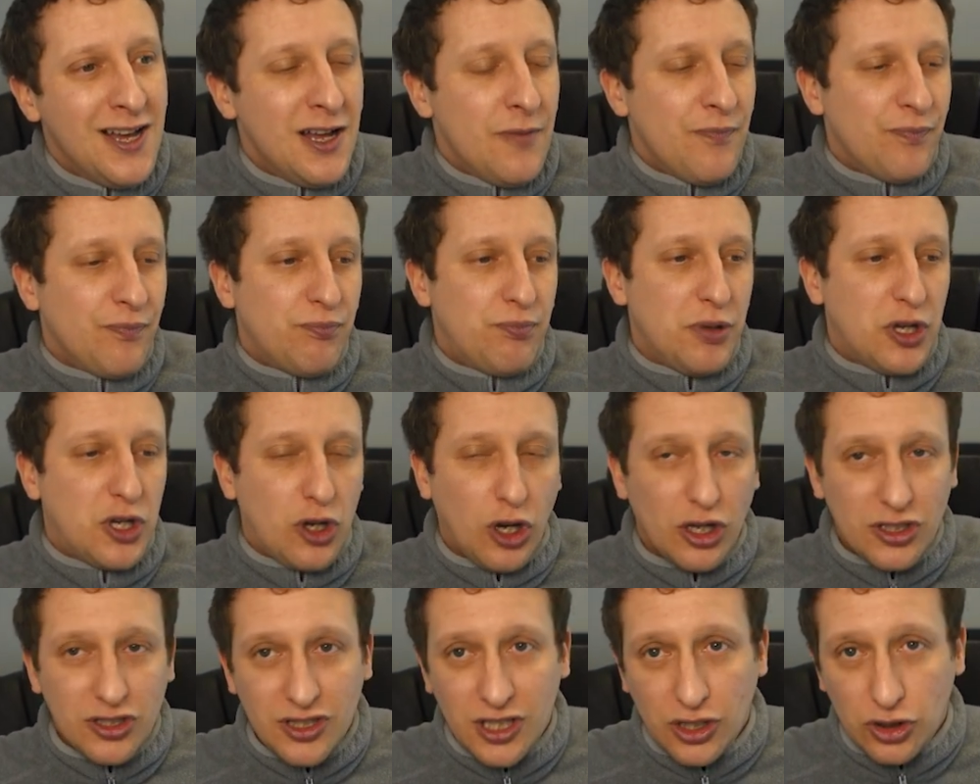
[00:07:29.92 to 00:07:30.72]

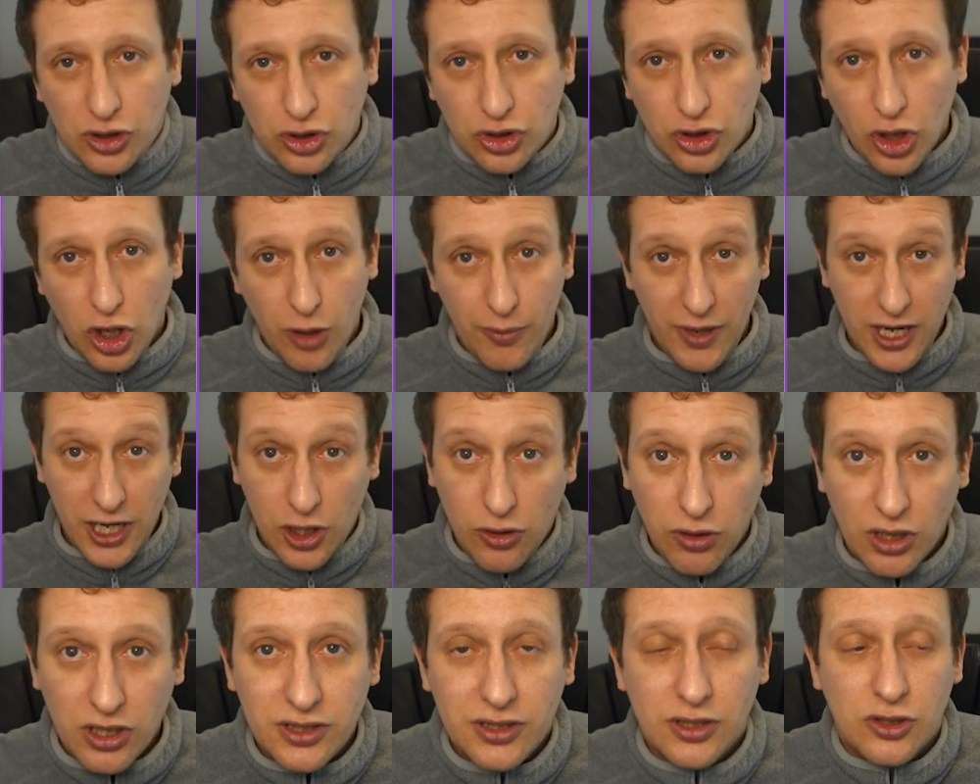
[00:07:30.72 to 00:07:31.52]
because there's so many
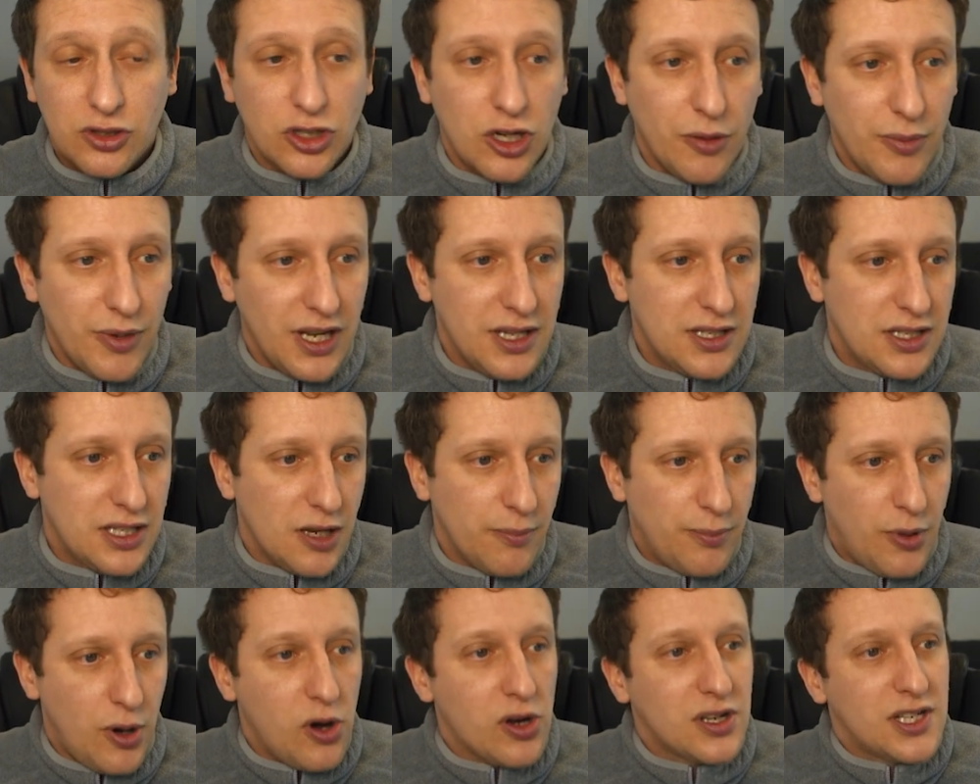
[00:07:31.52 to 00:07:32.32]
crosses coming into the
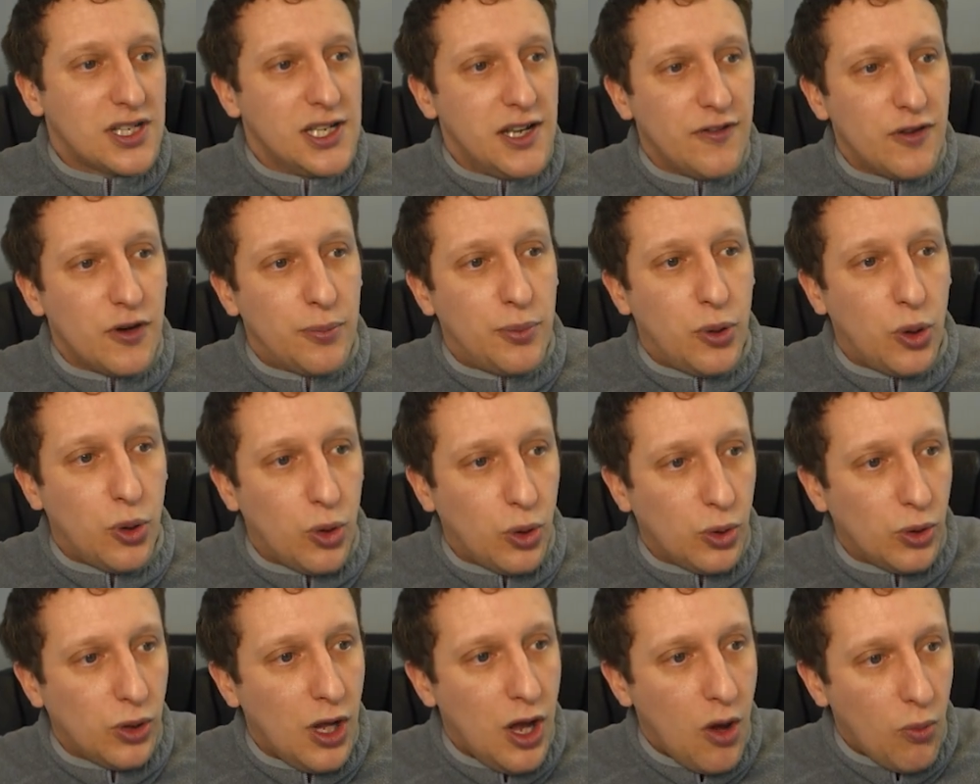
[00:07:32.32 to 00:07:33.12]
box,
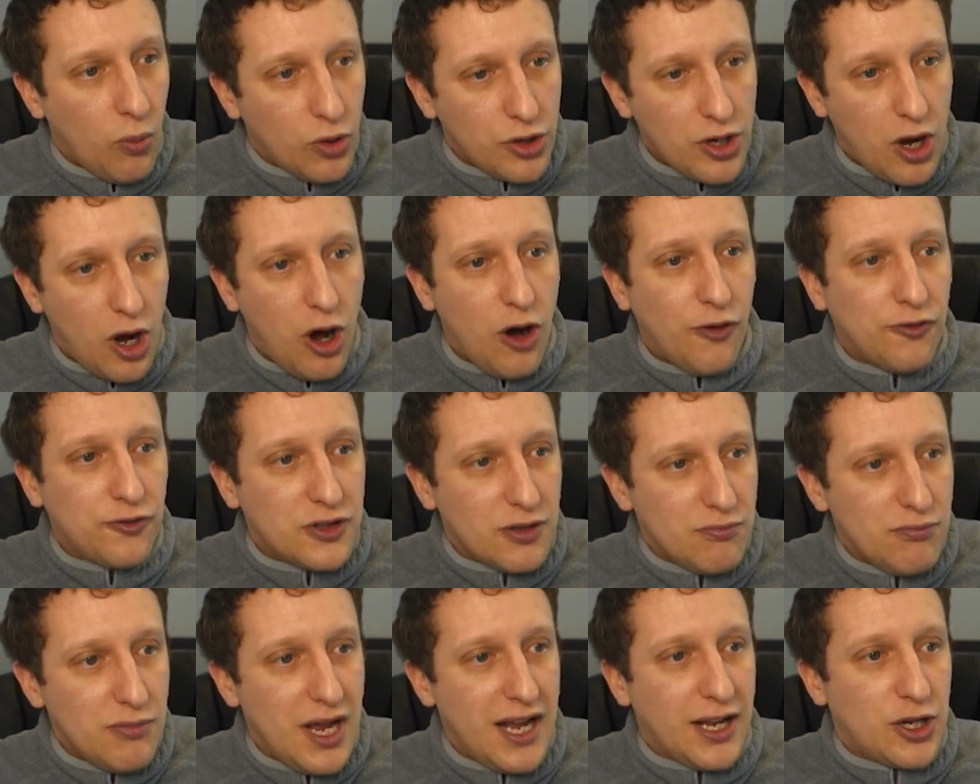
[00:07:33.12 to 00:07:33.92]
Liverpool would
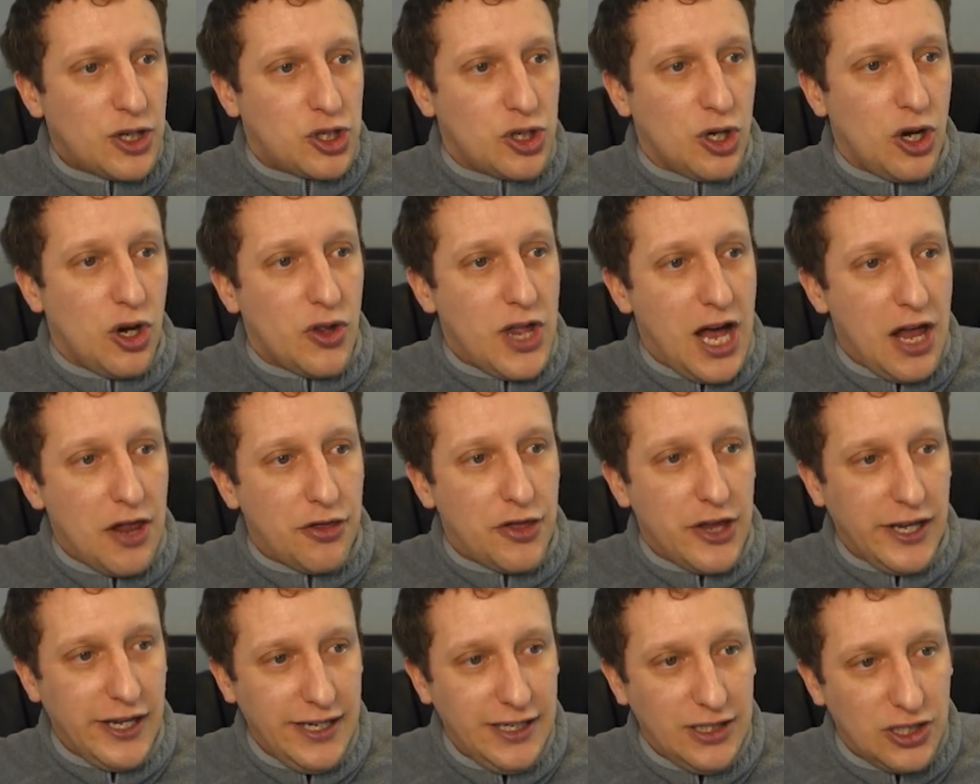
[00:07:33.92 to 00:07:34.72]
often make sure that
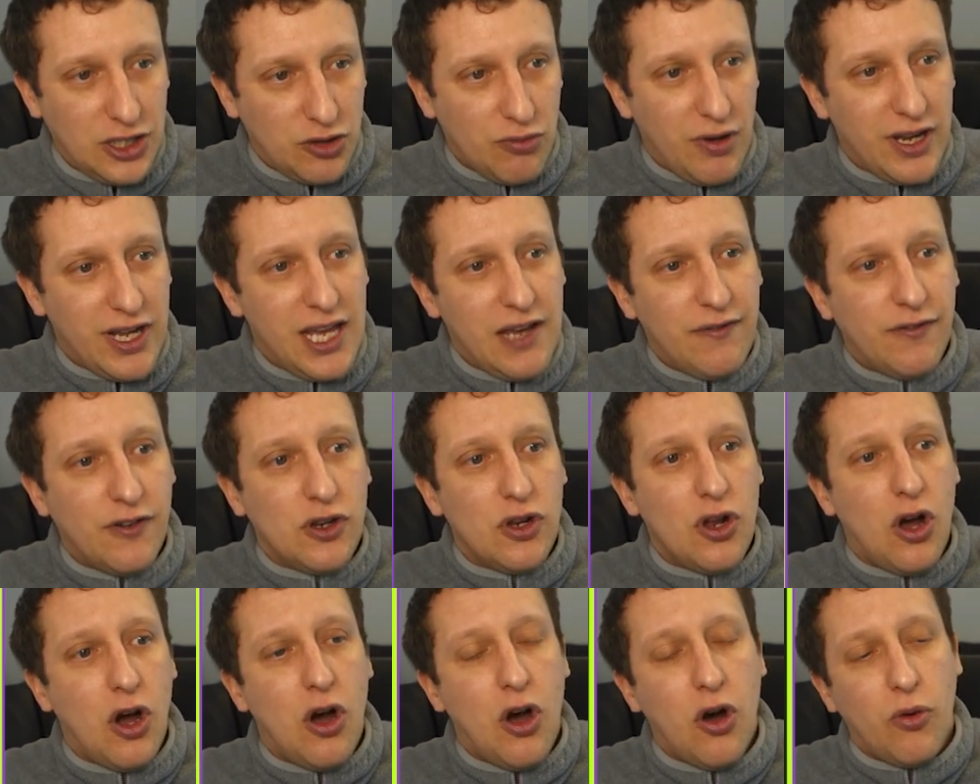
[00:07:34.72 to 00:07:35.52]
these three, even
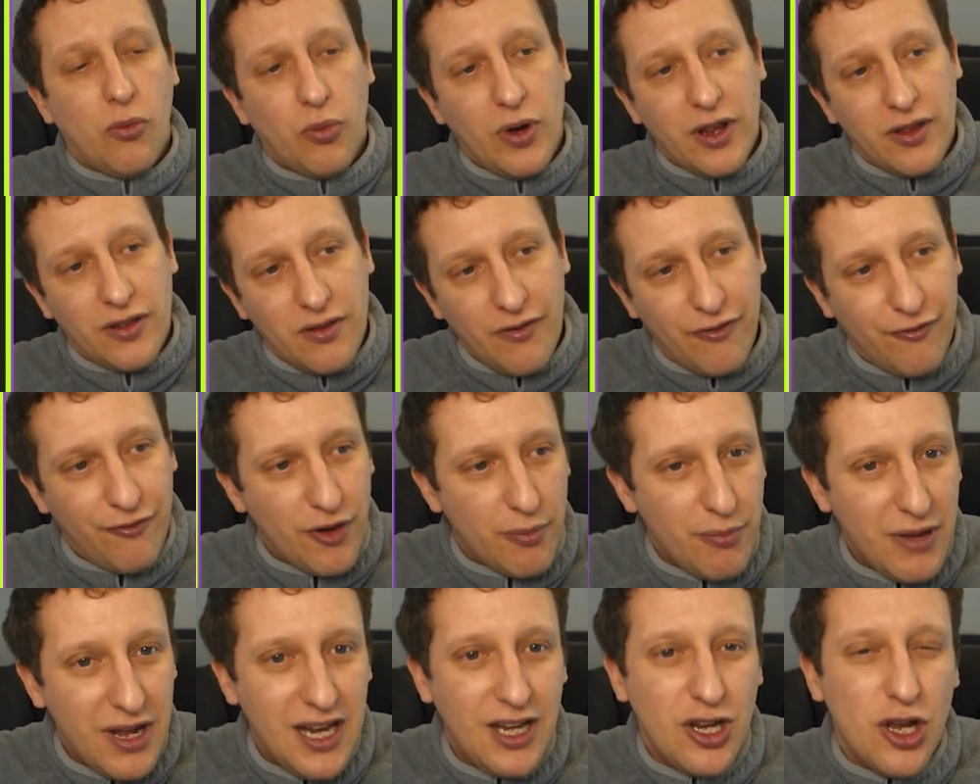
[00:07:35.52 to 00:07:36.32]
though with
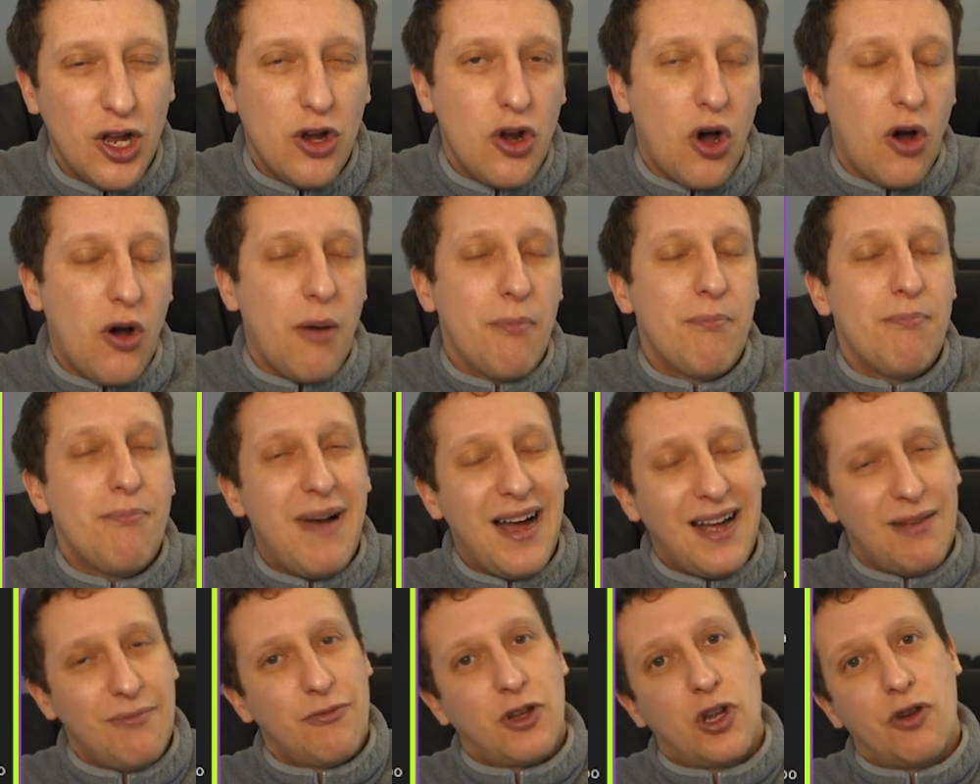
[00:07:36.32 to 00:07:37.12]
Firmino
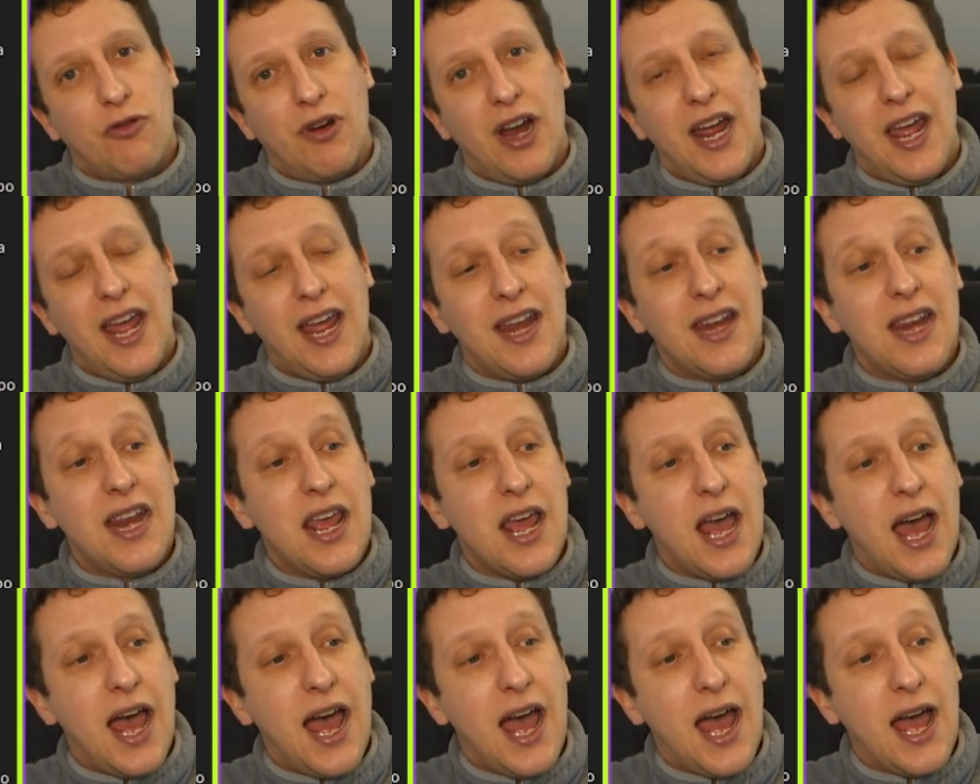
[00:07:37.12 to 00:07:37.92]
not great in the
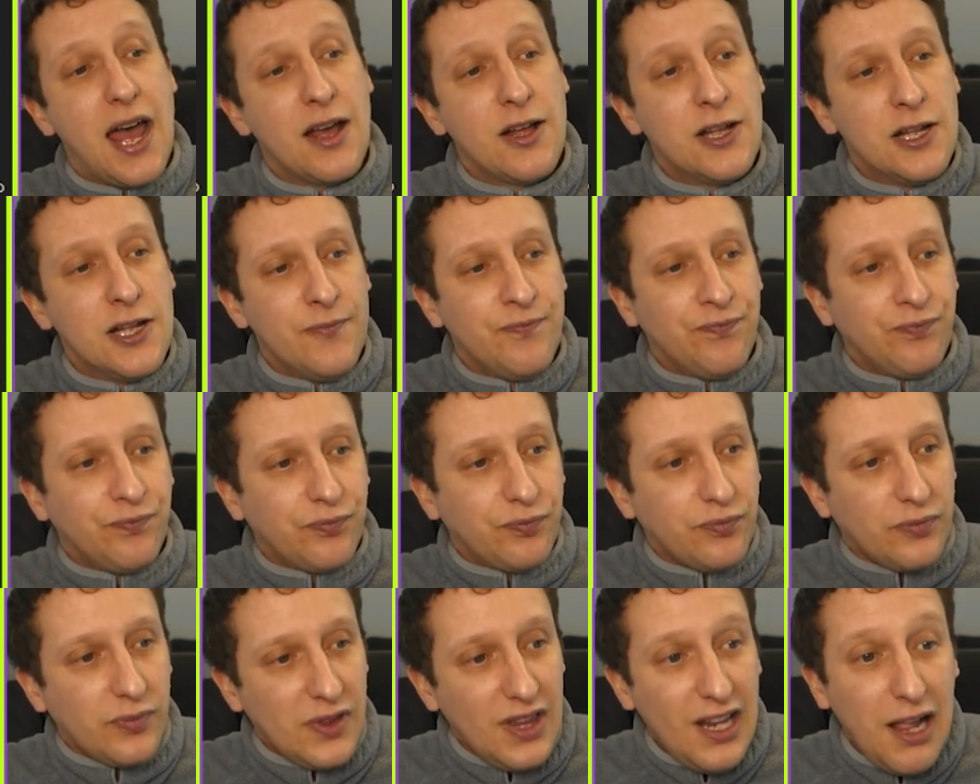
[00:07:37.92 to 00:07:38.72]
air,
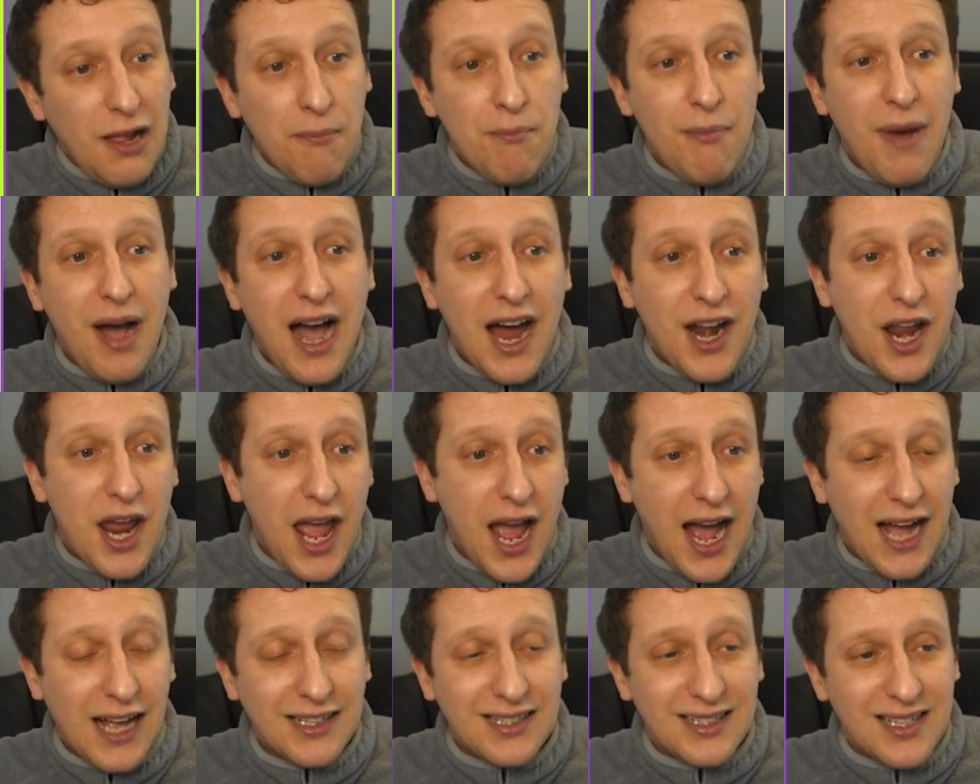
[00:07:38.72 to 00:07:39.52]
Mane
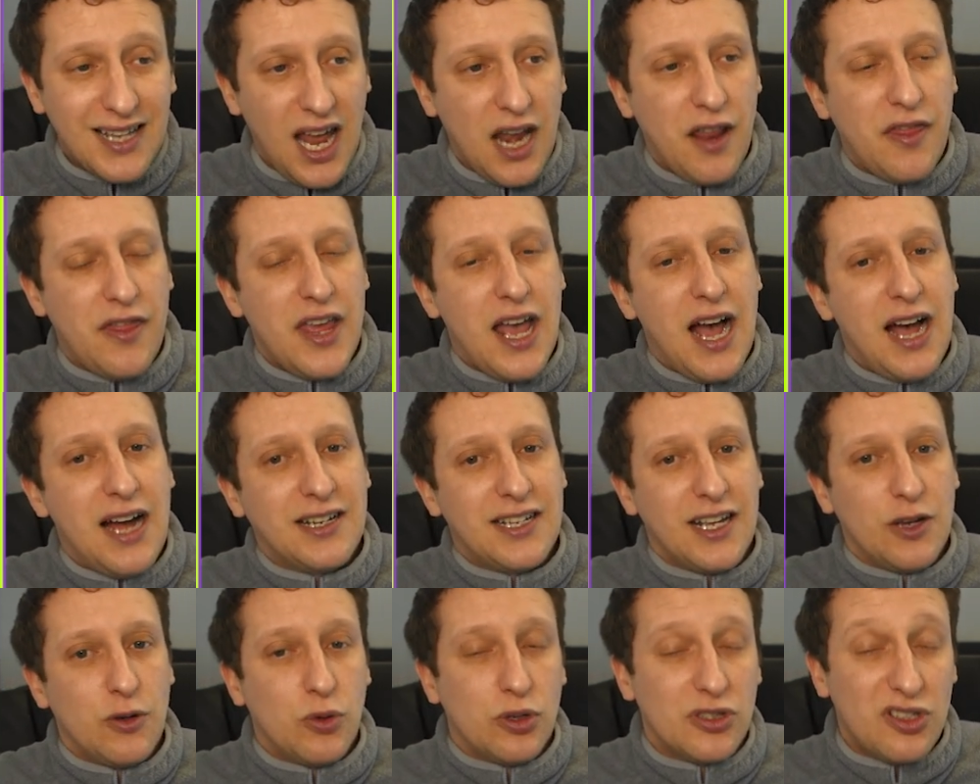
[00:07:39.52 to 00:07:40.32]
and Salah, the
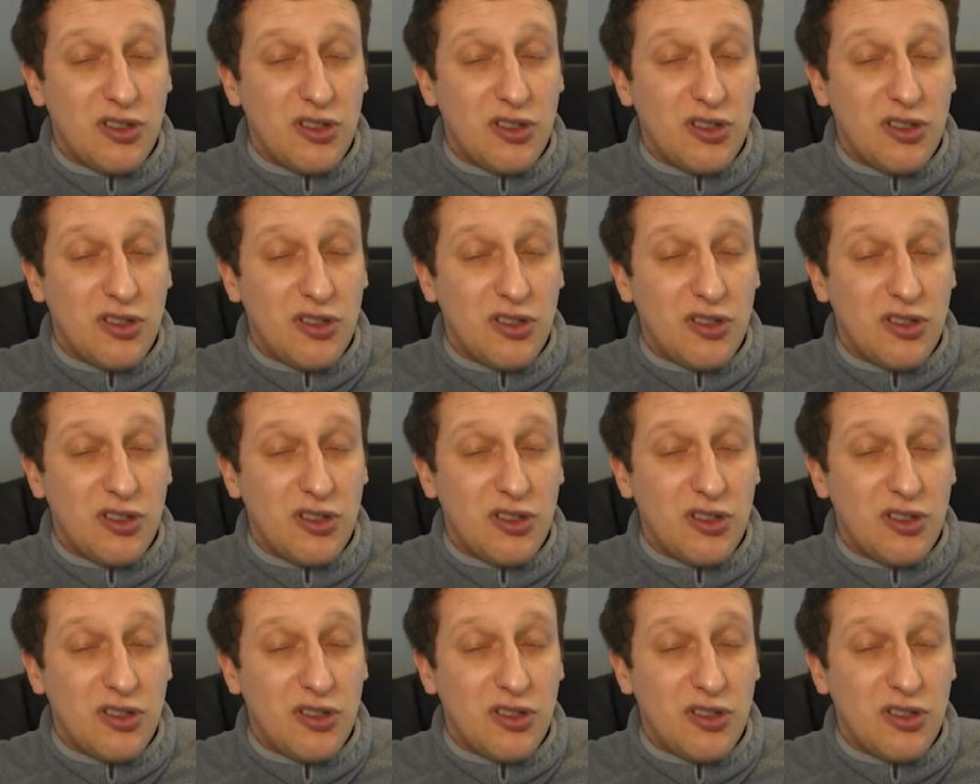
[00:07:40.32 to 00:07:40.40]
idea was that